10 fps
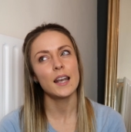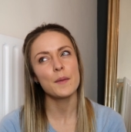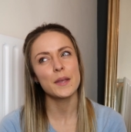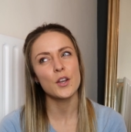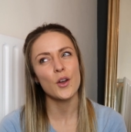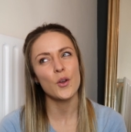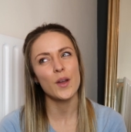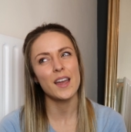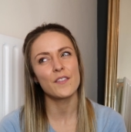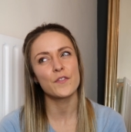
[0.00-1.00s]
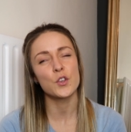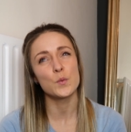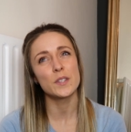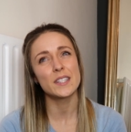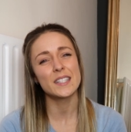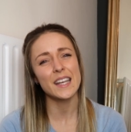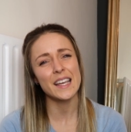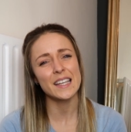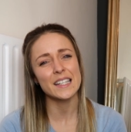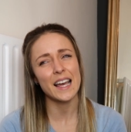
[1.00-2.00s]
Let me know if you
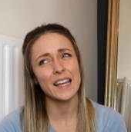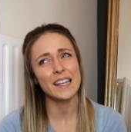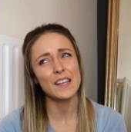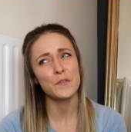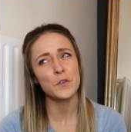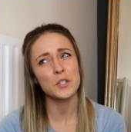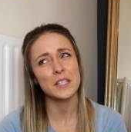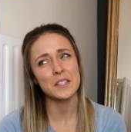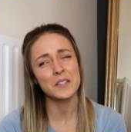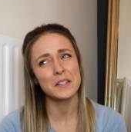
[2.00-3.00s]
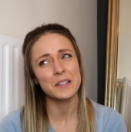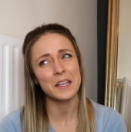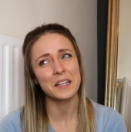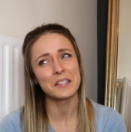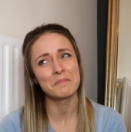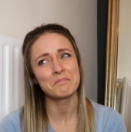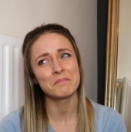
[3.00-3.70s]
did and if you didn't then